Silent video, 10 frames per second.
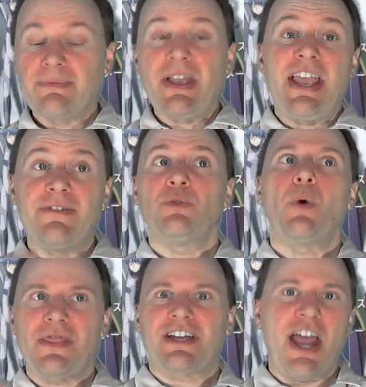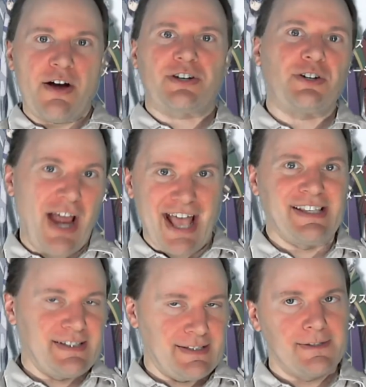even when the character
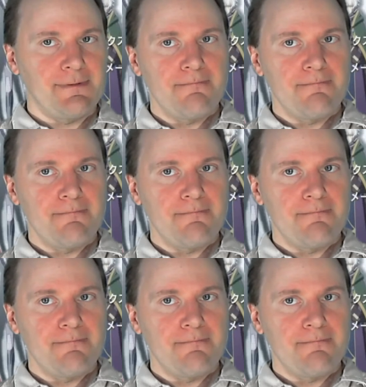has